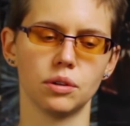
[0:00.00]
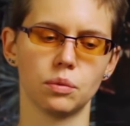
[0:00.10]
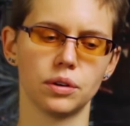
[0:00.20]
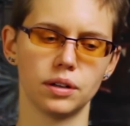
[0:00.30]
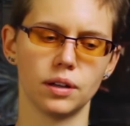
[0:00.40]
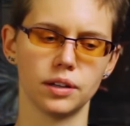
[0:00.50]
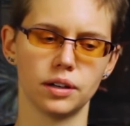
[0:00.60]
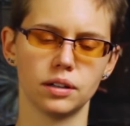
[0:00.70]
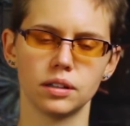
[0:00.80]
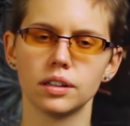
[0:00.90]
with one
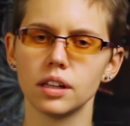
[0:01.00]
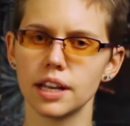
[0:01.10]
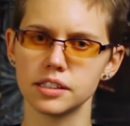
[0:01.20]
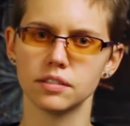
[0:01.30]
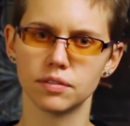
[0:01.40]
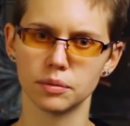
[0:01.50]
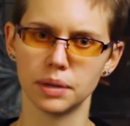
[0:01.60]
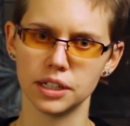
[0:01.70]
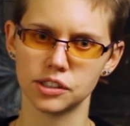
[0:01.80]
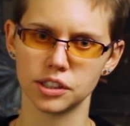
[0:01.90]
another, the less
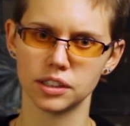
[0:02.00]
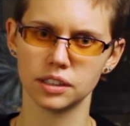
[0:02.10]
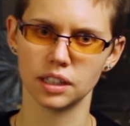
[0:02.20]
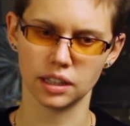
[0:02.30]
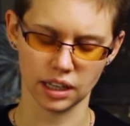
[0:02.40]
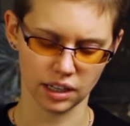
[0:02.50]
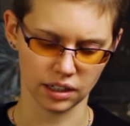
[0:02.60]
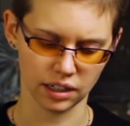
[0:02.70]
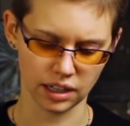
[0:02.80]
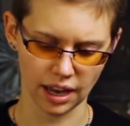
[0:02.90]
information that they
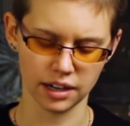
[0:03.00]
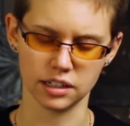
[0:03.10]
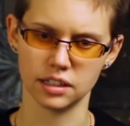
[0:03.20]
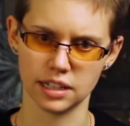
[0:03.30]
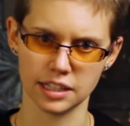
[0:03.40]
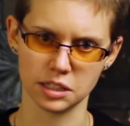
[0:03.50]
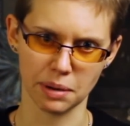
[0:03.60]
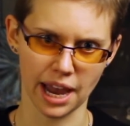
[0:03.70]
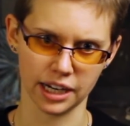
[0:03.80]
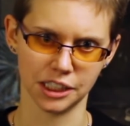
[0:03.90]
can get in a dense
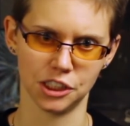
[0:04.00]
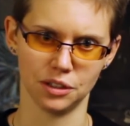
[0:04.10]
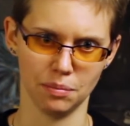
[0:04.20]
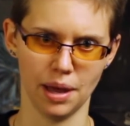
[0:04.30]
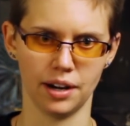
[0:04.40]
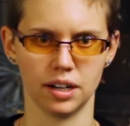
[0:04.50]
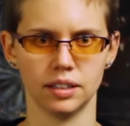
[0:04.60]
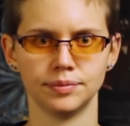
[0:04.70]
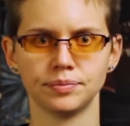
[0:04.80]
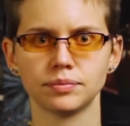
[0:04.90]
package, the better.
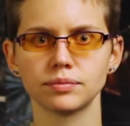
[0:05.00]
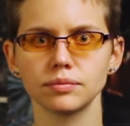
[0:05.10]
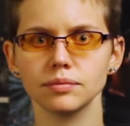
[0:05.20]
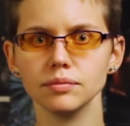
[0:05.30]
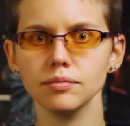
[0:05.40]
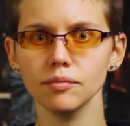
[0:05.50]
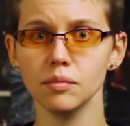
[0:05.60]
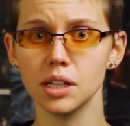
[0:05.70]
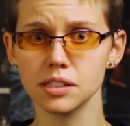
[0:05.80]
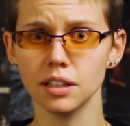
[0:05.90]

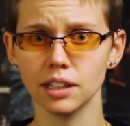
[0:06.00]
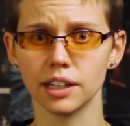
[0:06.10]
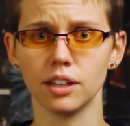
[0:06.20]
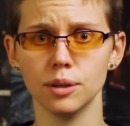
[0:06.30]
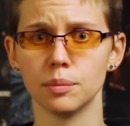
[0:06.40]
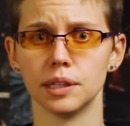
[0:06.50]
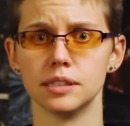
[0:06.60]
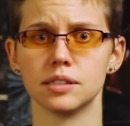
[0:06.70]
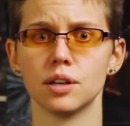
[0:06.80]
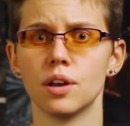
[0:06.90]
Because unlike
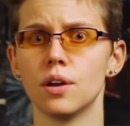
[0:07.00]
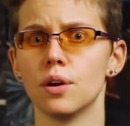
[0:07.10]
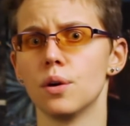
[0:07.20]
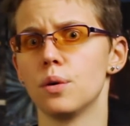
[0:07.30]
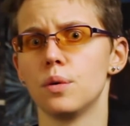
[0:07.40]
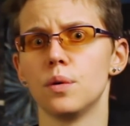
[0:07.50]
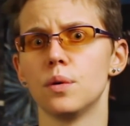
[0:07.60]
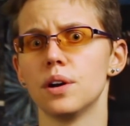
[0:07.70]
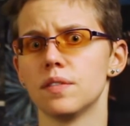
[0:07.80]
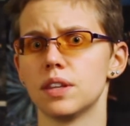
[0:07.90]
humans,
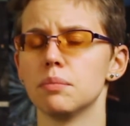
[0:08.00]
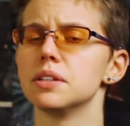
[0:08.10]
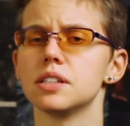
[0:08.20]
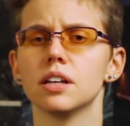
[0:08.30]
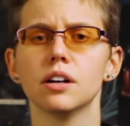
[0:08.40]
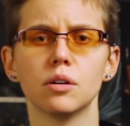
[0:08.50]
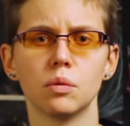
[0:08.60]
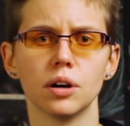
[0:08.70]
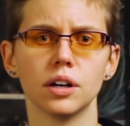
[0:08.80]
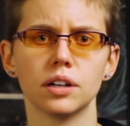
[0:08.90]
who, if they mishear a
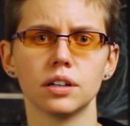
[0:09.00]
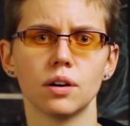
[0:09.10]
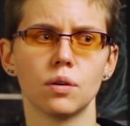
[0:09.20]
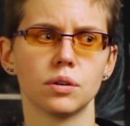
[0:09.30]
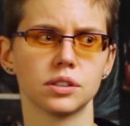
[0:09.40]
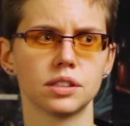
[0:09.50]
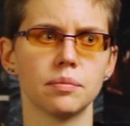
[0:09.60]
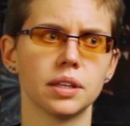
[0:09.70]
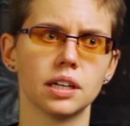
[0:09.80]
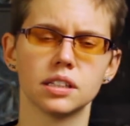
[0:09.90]
word or
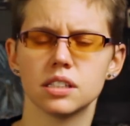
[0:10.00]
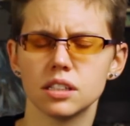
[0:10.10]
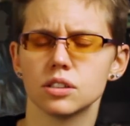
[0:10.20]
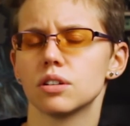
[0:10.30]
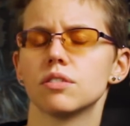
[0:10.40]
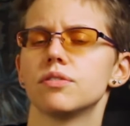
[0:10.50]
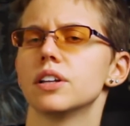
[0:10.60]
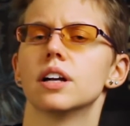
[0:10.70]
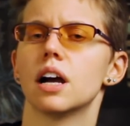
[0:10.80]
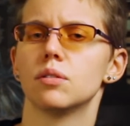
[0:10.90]
something, can still sort of
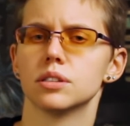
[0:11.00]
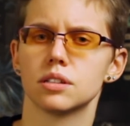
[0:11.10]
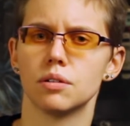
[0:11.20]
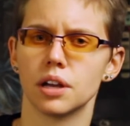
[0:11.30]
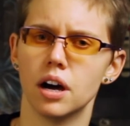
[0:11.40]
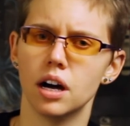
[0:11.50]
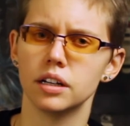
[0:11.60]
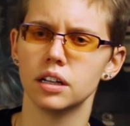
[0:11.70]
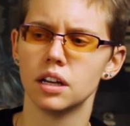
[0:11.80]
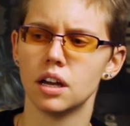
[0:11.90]
figure out what's going
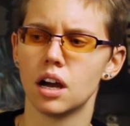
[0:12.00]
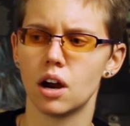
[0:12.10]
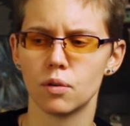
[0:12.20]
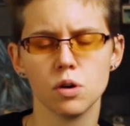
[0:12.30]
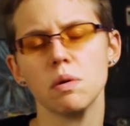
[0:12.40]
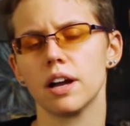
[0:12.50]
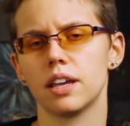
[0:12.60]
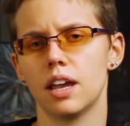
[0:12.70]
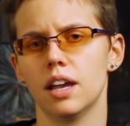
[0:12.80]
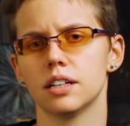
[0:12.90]
on, a robot
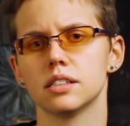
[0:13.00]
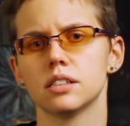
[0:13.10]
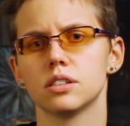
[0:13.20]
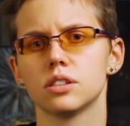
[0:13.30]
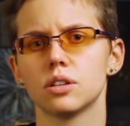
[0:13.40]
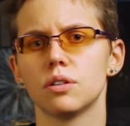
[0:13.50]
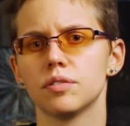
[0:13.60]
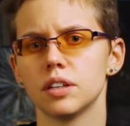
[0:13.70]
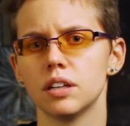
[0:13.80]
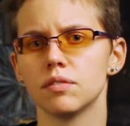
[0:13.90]
can't. So
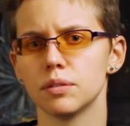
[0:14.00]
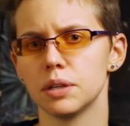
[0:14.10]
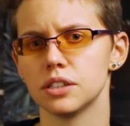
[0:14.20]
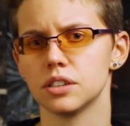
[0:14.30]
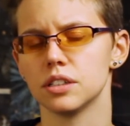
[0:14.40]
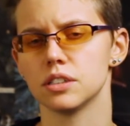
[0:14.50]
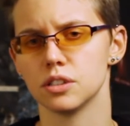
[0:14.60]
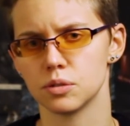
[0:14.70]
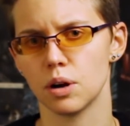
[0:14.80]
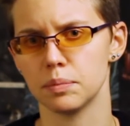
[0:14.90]
if the information is
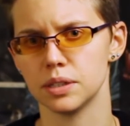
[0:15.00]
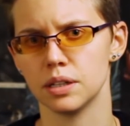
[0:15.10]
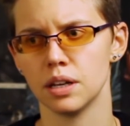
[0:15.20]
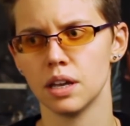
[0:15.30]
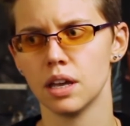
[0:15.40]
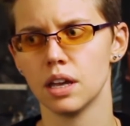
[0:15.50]
disrupted,